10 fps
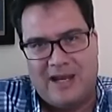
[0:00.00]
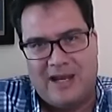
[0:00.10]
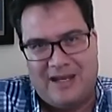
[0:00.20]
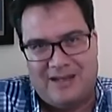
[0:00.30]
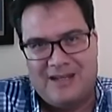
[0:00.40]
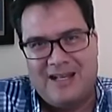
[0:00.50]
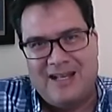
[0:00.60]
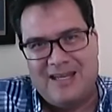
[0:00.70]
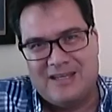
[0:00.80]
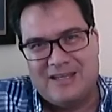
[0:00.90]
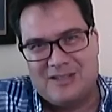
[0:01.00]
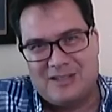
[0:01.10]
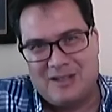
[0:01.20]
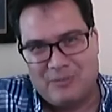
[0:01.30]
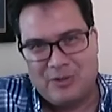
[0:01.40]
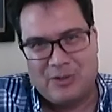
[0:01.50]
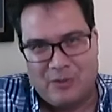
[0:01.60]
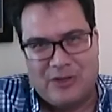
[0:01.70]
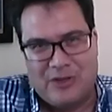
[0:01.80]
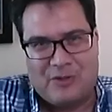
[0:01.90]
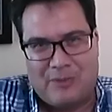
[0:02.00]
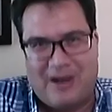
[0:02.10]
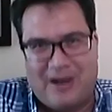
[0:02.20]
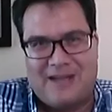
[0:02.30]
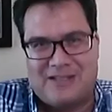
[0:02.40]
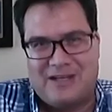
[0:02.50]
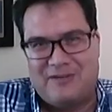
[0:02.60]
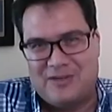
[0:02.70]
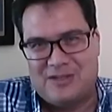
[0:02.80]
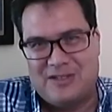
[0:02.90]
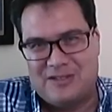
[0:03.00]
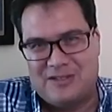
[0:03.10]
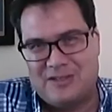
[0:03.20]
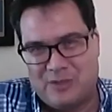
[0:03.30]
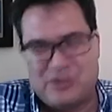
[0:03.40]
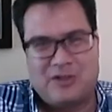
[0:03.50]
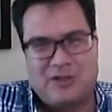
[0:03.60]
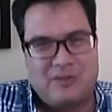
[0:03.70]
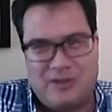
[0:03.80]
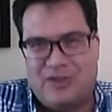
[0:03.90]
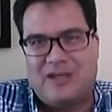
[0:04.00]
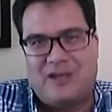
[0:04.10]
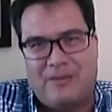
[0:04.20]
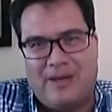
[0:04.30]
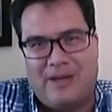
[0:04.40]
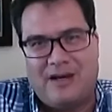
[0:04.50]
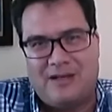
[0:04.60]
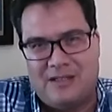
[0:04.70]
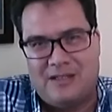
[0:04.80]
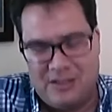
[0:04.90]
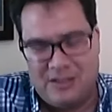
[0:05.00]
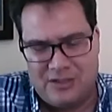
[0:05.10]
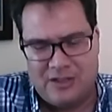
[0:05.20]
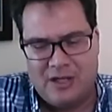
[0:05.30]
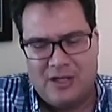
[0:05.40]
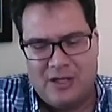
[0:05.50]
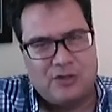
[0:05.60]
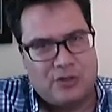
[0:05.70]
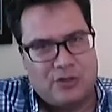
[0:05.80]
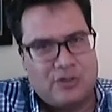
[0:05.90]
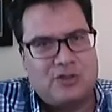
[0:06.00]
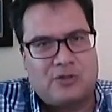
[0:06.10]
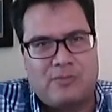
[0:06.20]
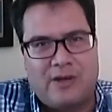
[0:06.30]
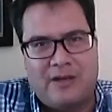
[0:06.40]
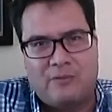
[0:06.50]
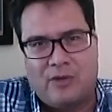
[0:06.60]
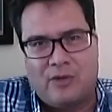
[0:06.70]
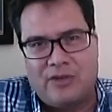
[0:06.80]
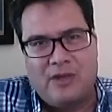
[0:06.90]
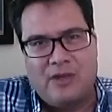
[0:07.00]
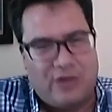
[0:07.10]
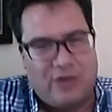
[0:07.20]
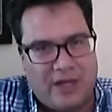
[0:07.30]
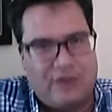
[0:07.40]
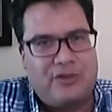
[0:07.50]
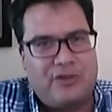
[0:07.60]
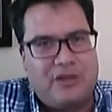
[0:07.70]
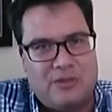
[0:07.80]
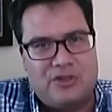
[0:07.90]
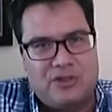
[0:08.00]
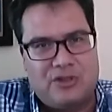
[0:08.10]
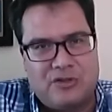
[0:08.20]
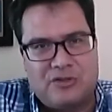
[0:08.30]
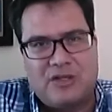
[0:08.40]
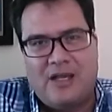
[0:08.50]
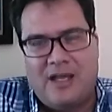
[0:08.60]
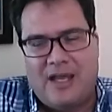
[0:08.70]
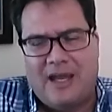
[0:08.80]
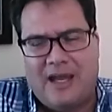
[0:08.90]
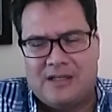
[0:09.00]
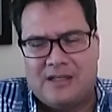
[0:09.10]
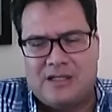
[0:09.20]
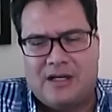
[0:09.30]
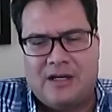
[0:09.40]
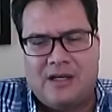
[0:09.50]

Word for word: brain is really what you're comprised of is, is, is what you're going to be thinking about and you need to nourish your brain with with healthy images and uh,